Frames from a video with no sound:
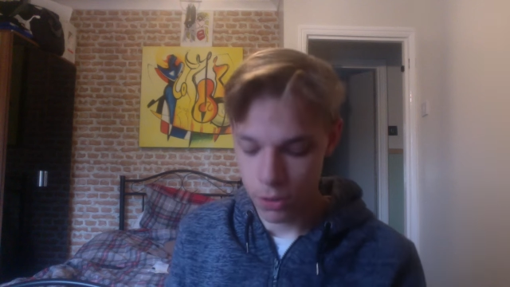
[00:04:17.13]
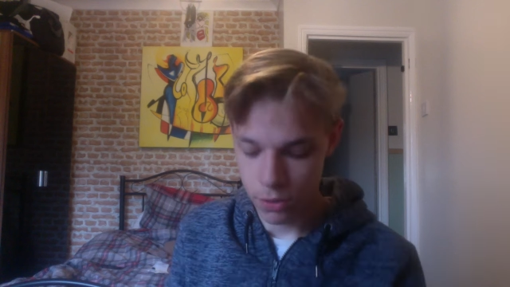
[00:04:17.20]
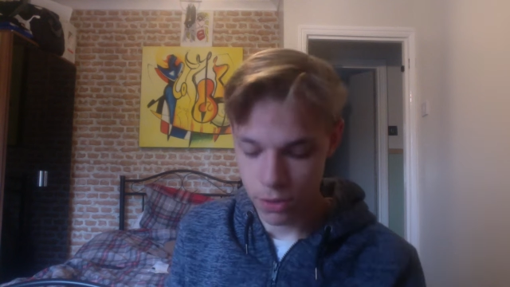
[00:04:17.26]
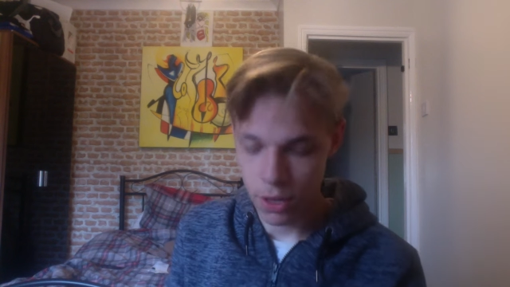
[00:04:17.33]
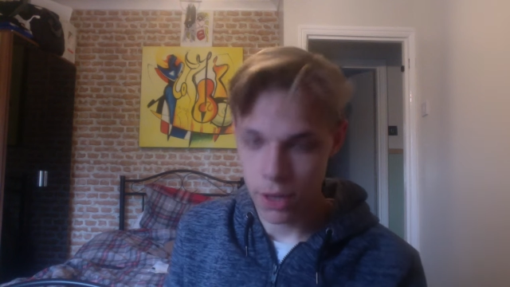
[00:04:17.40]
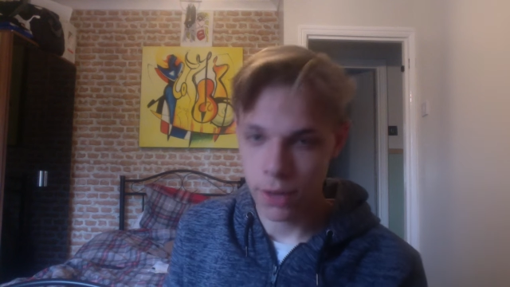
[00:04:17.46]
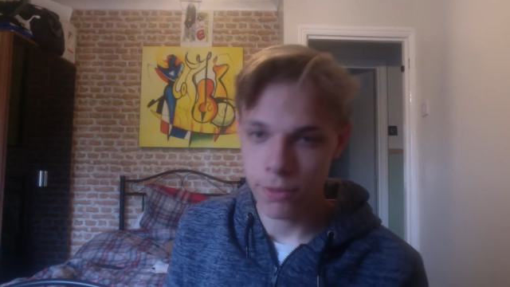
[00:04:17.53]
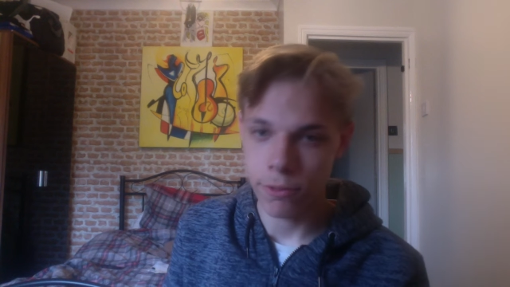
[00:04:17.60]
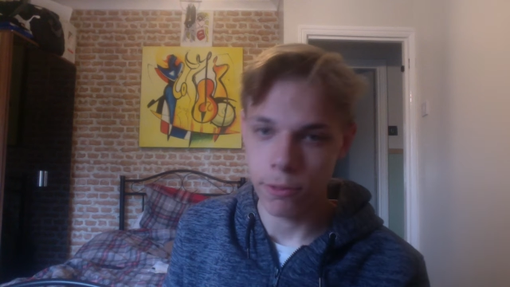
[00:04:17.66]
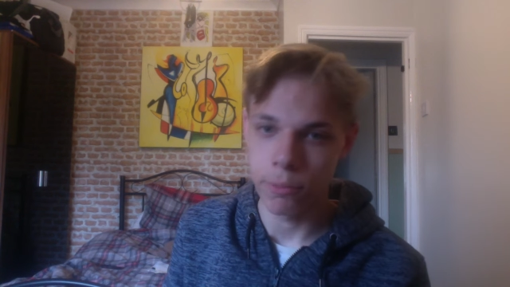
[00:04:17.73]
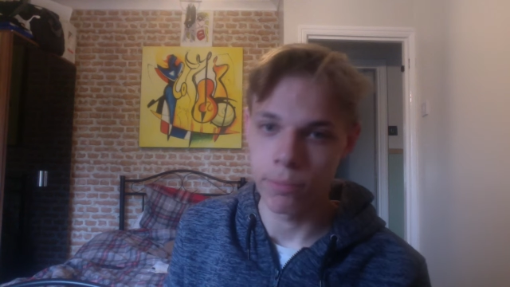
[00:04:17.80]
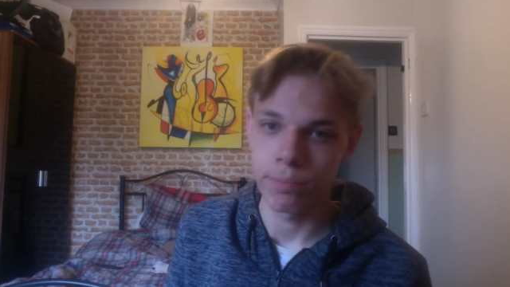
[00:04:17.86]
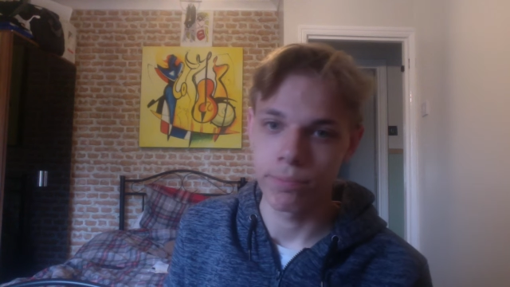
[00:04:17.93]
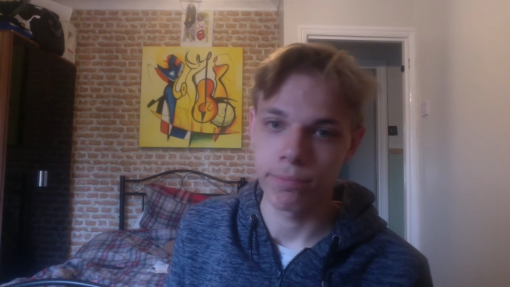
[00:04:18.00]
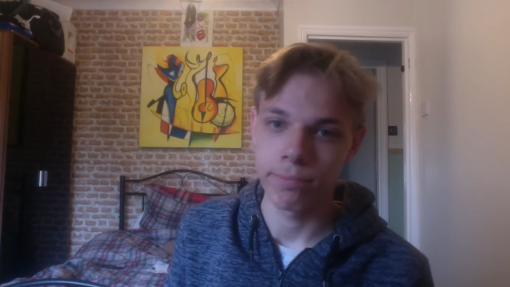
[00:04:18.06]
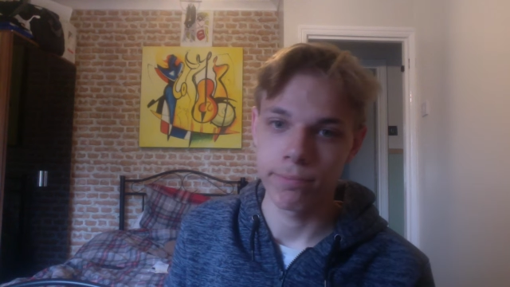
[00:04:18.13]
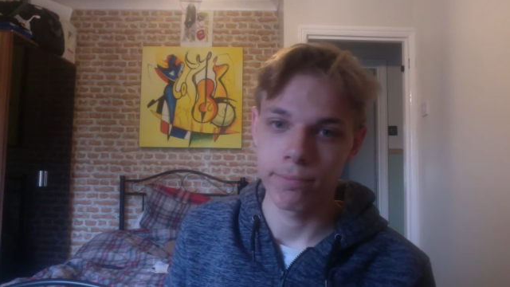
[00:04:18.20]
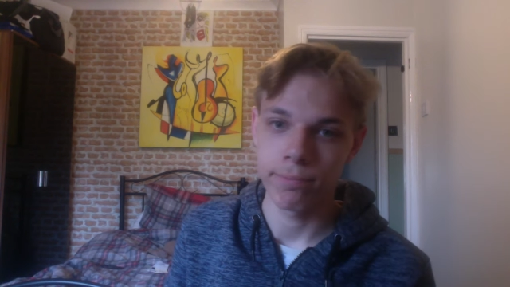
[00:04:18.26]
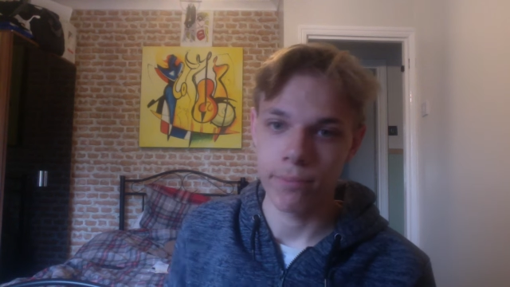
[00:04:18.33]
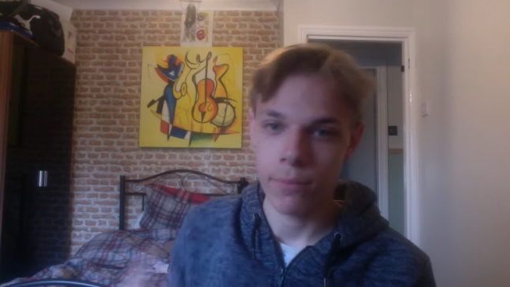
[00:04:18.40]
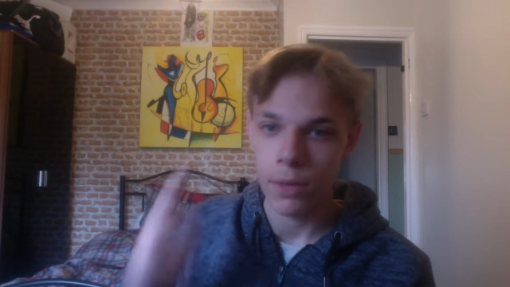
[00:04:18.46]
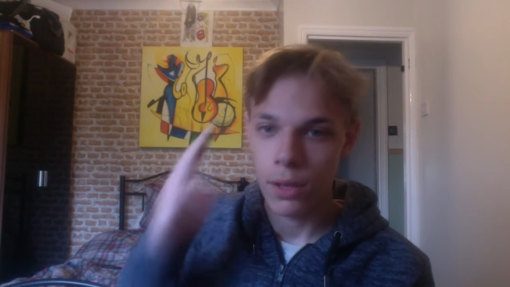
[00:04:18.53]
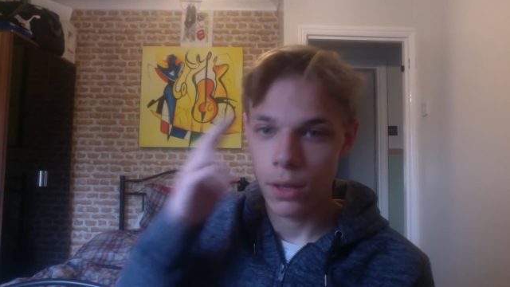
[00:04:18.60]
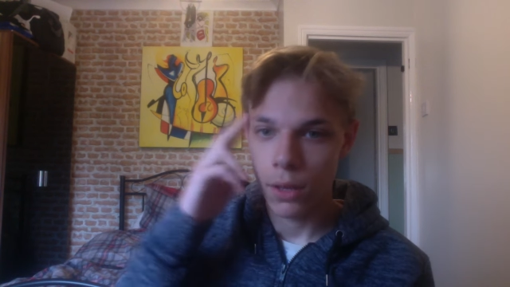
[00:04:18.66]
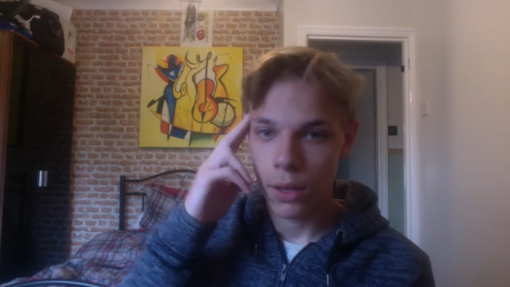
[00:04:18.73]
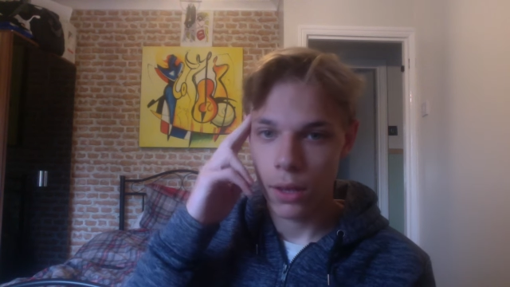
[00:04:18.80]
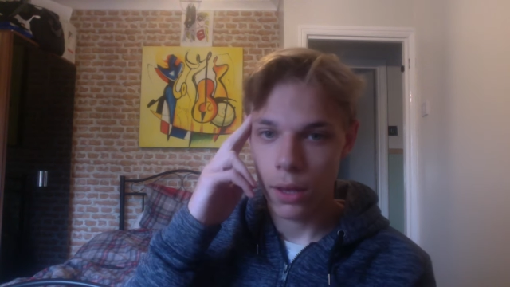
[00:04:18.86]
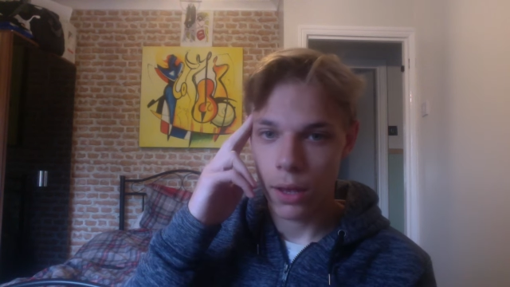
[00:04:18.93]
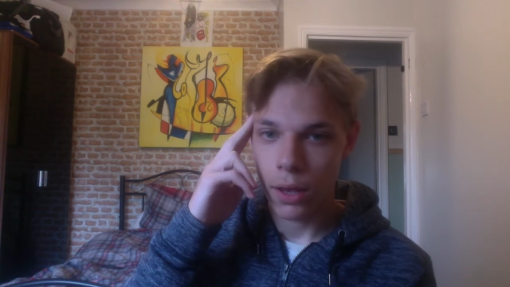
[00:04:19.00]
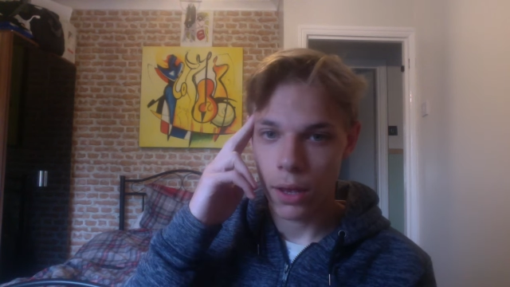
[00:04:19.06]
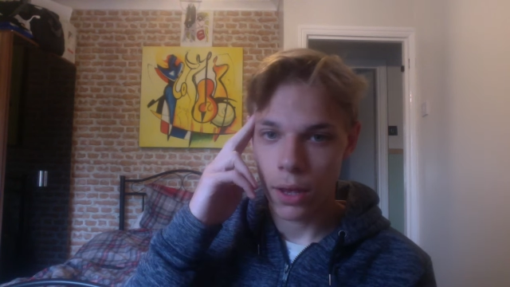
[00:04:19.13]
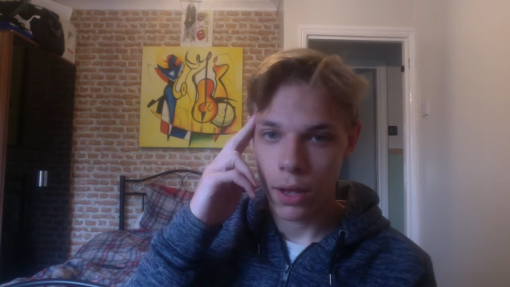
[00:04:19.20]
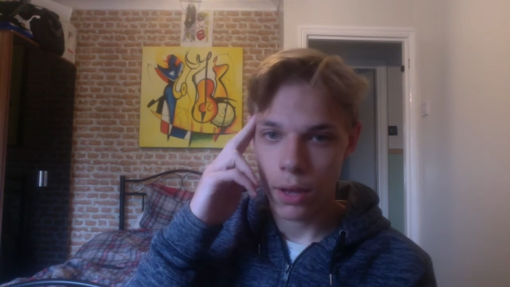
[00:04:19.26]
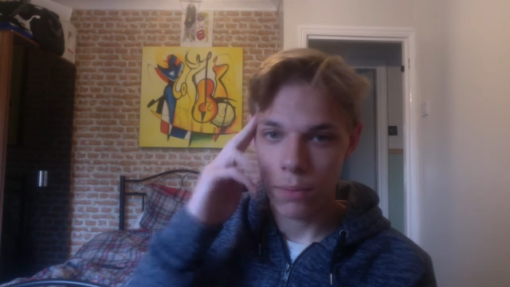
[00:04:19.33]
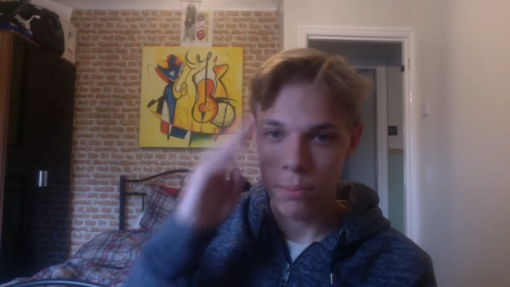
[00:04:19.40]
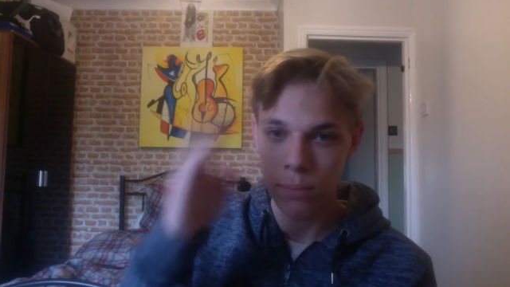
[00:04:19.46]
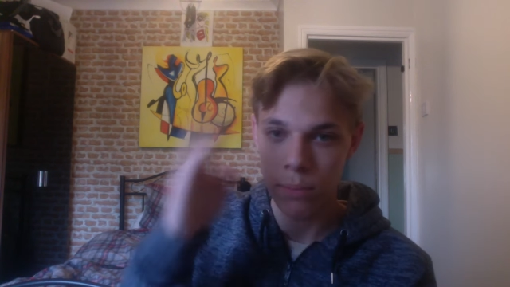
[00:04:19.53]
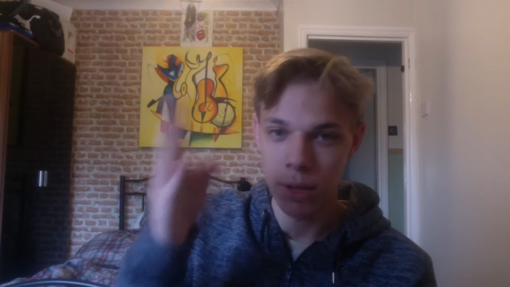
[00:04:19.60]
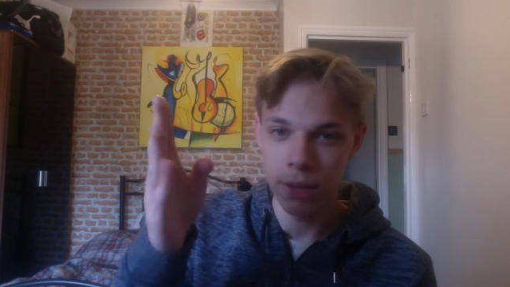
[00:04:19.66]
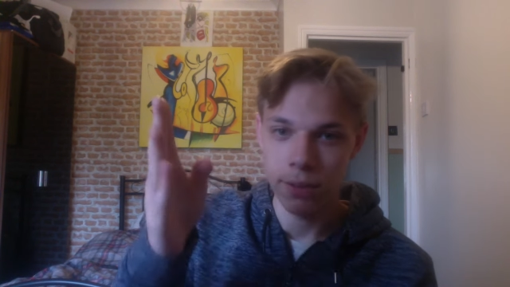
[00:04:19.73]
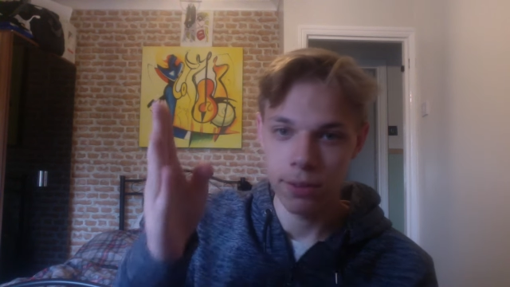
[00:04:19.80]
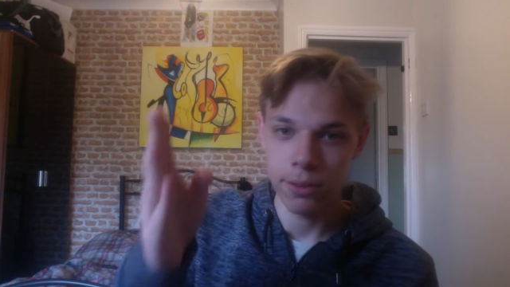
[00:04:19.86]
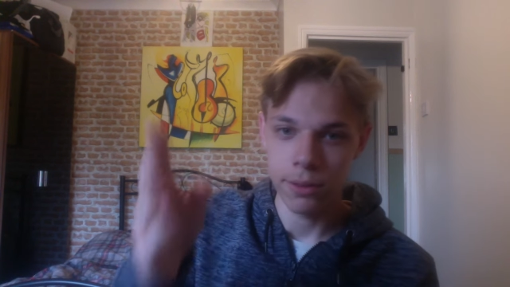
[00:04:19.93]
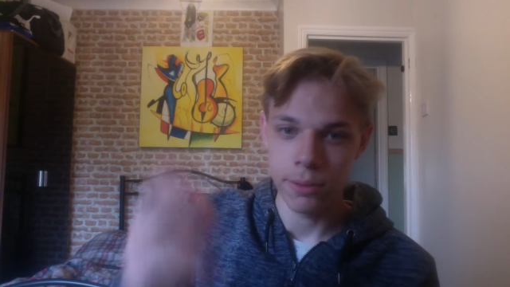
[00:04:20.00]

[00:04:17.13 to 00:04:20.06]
Steve and peace.